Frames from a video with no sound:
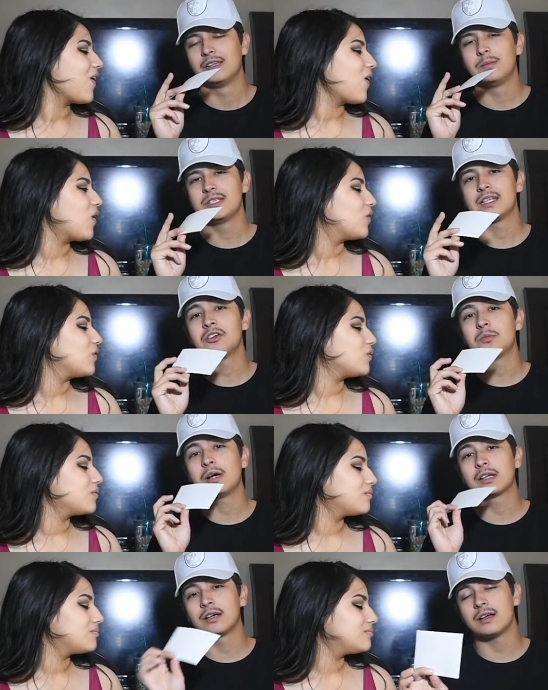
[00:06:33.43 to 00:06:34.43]
Speaker 1: Let me tell you,
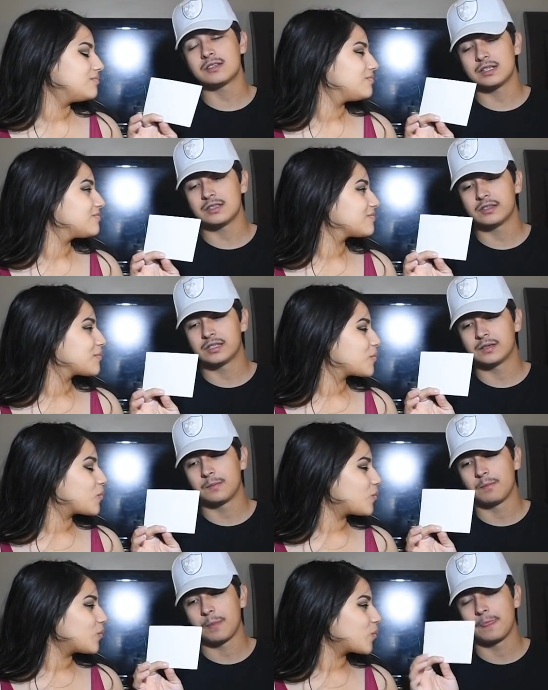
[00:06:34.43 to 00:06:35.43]
my cousins
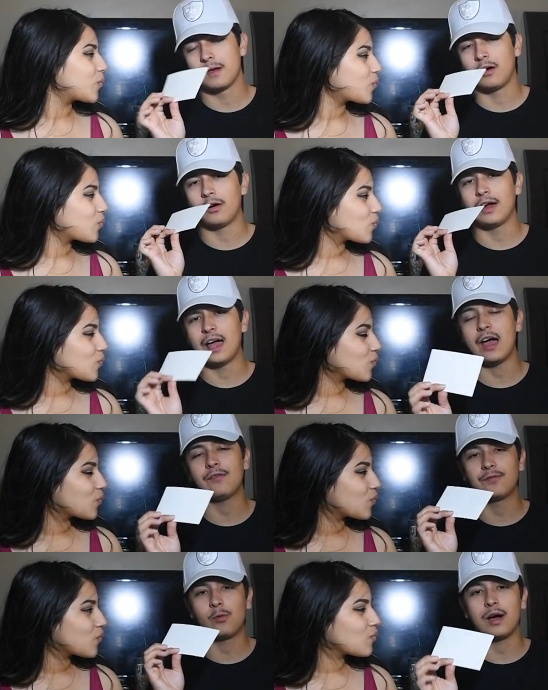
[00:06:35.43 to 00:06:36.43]
are
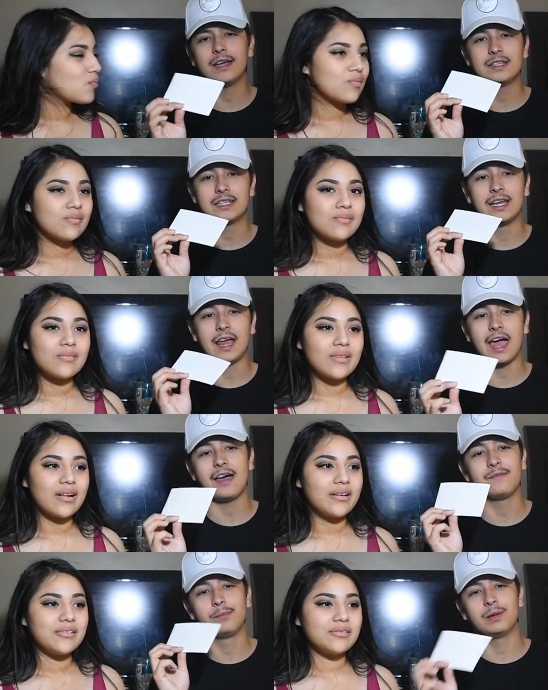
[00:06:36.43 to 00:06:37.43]
half white and
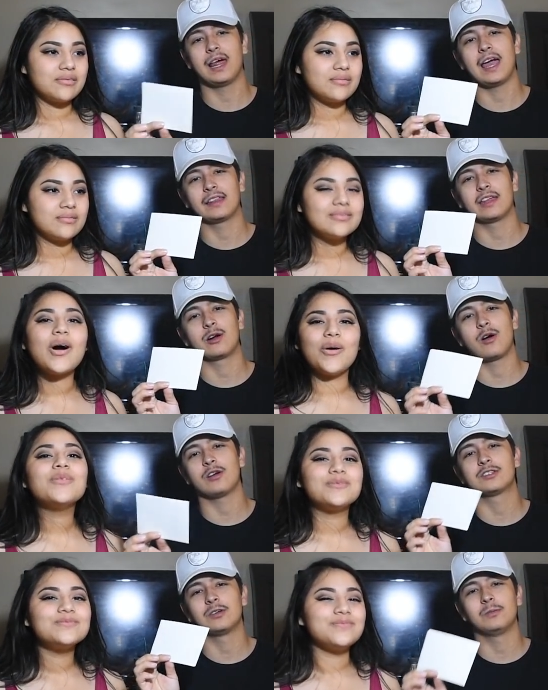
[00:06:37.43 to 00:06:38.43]
half black. They are
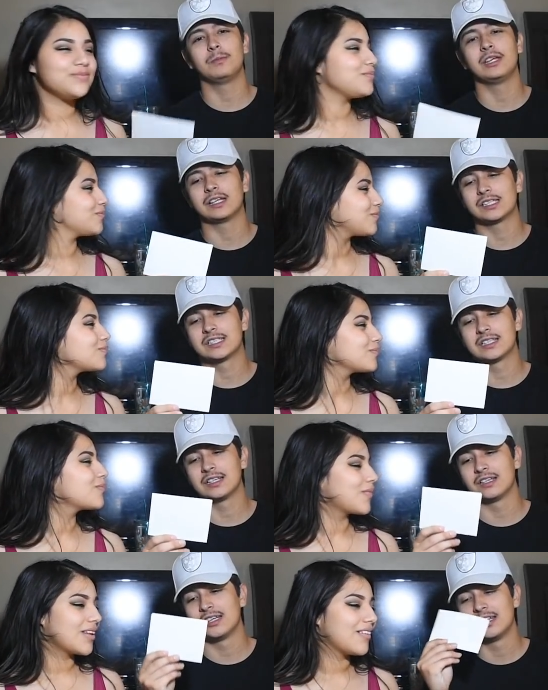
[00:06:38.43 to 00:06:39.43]
also mixed.
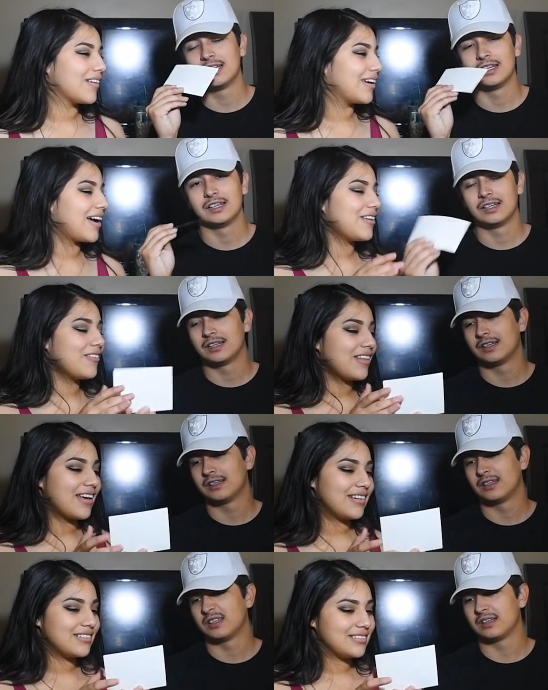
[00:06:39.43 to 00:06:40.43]
Speaker 2: Okay, I know
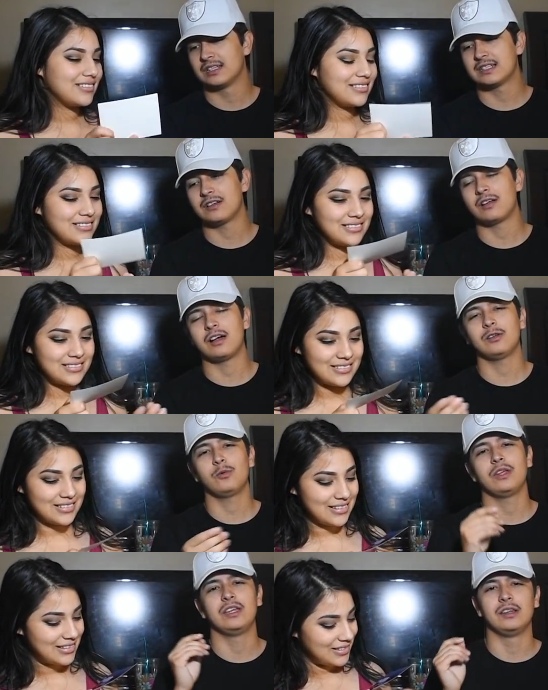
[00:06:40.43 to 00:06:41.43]
that.
Speaker 1: This is on
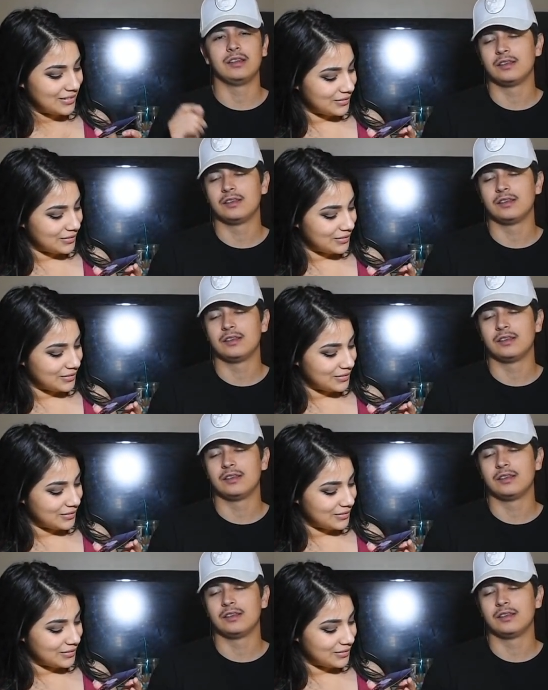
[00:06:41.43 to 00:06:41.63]
Halloween.